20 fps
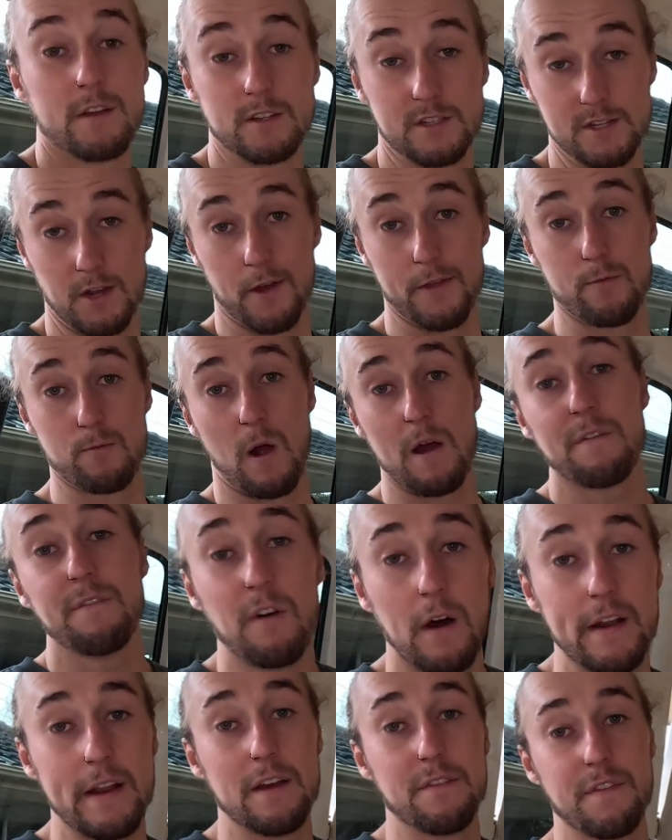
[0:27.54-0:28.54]
So the rough
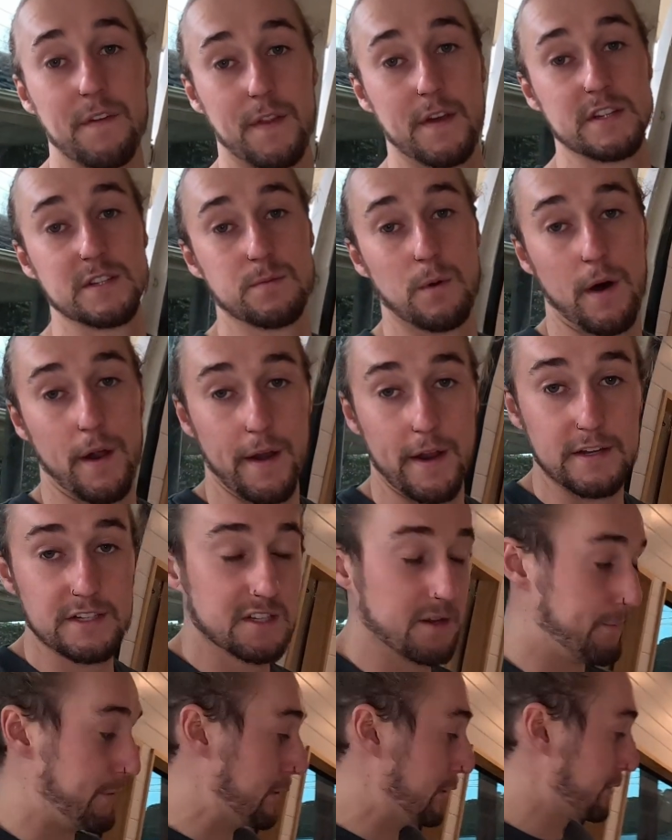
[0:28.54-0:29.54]
idea for this one is
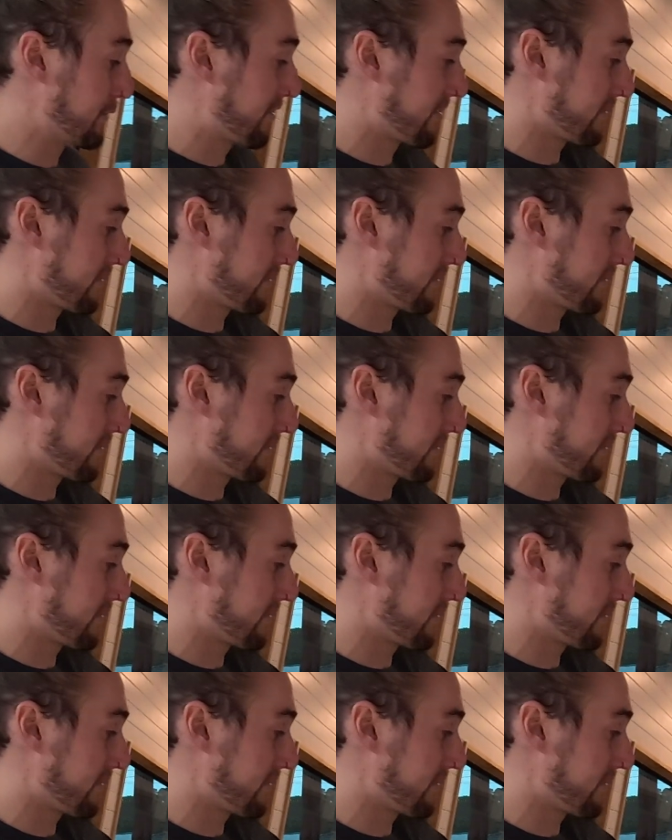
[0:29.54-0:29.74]
to build